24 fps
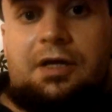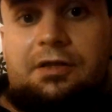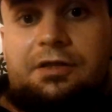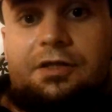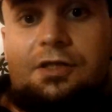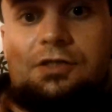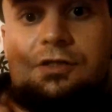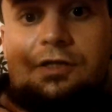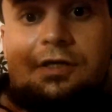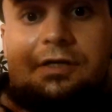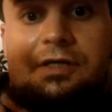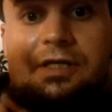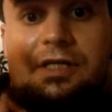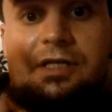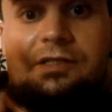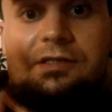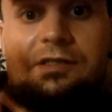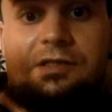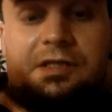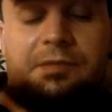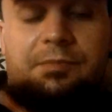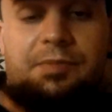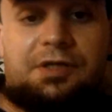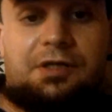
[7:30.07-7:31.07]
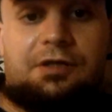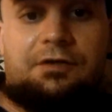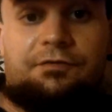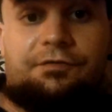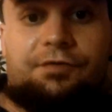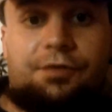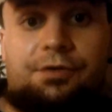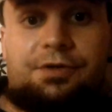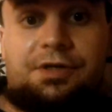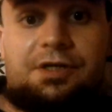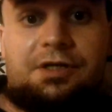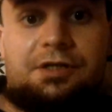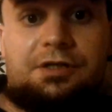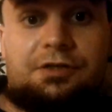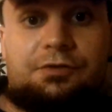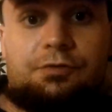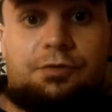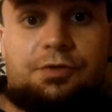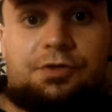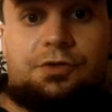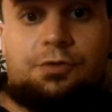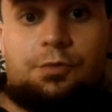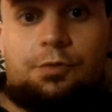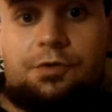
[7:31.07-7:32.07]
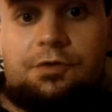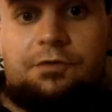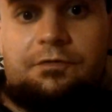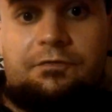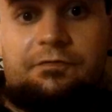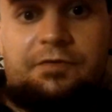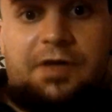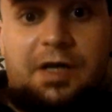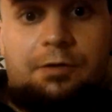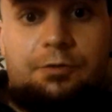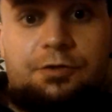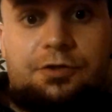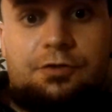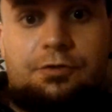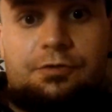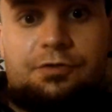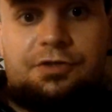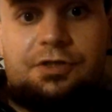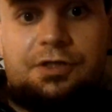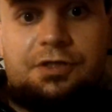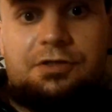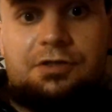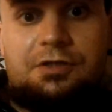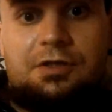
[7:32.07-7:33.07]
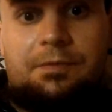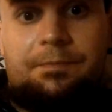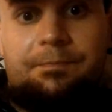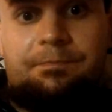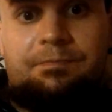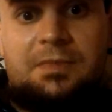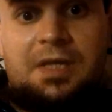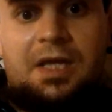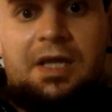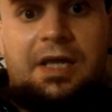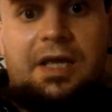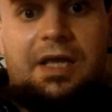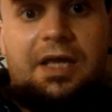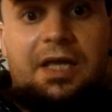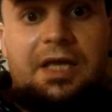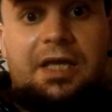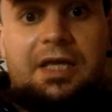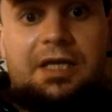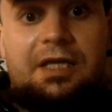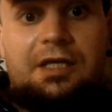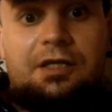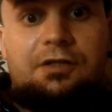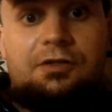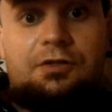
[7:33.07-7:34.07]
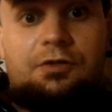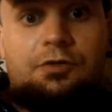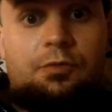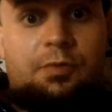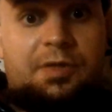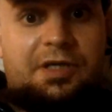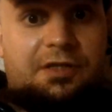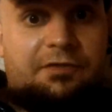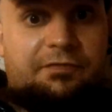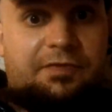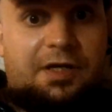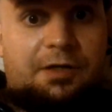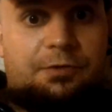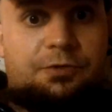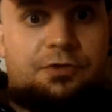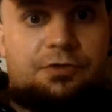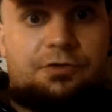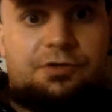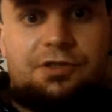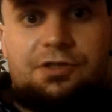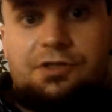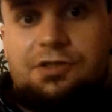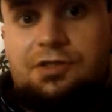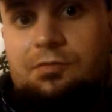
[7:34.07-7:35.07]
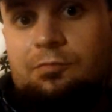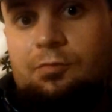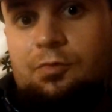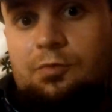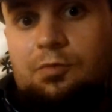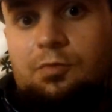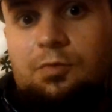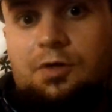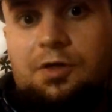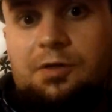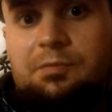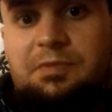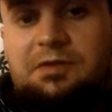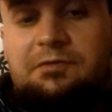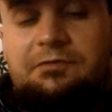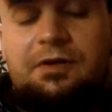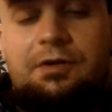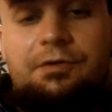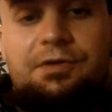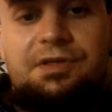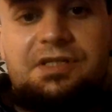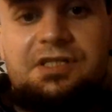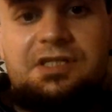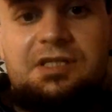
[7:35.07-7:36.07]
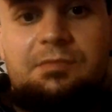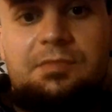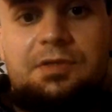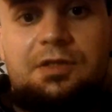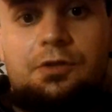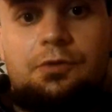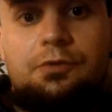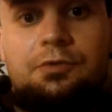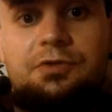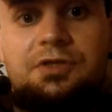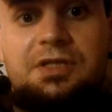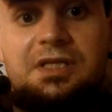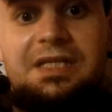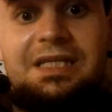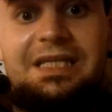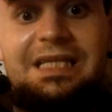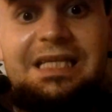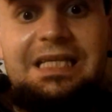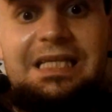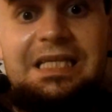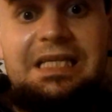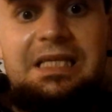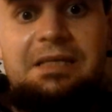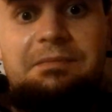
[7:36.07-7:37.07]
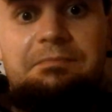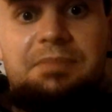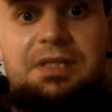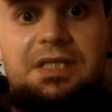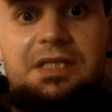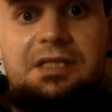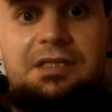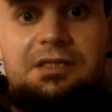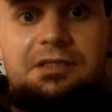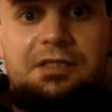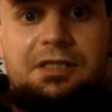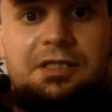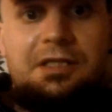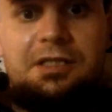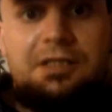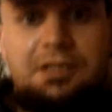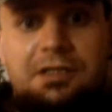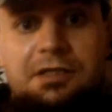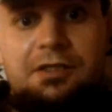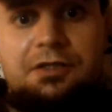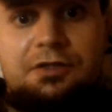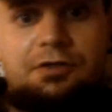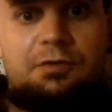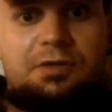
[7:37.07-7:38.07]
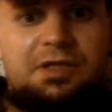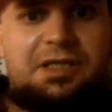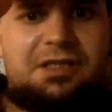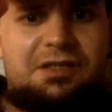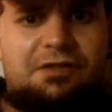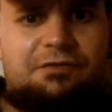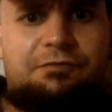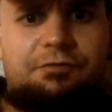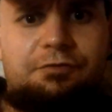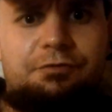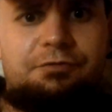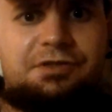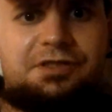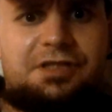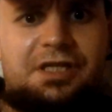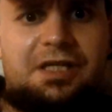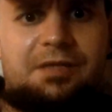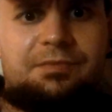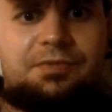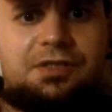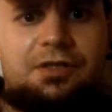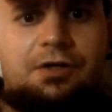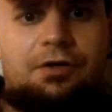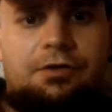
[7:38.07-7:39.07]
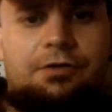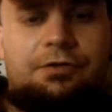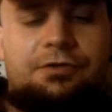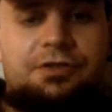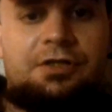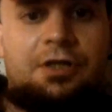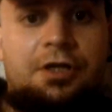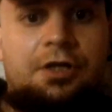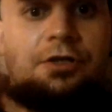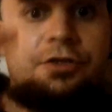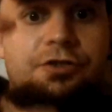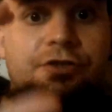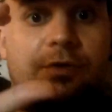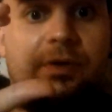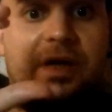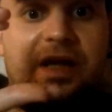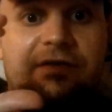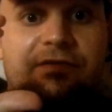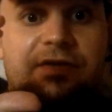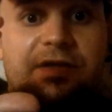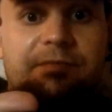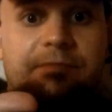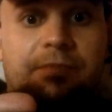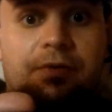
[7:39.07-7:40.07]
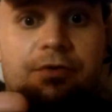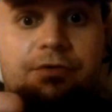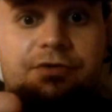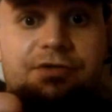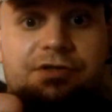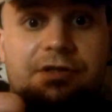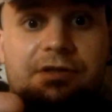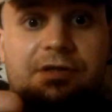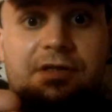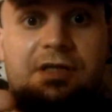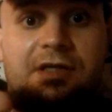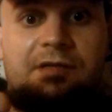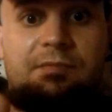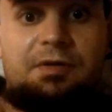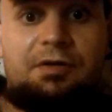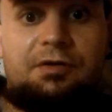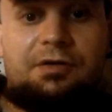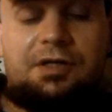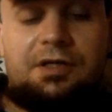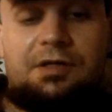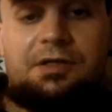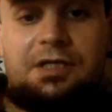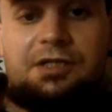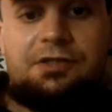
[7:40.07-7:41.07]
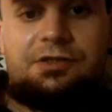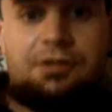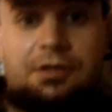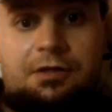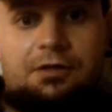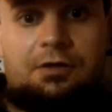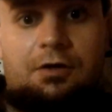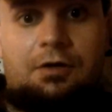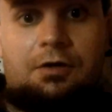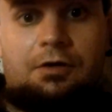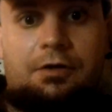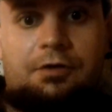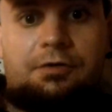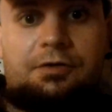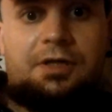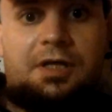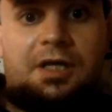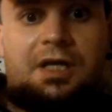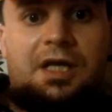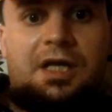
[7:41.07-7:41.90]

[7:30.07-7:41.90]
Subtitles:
This could easily be converted into a sort of voucher system. And the way the voucher system would work be very similar to EBT, like the food stamps cards. So every person in America gets a card.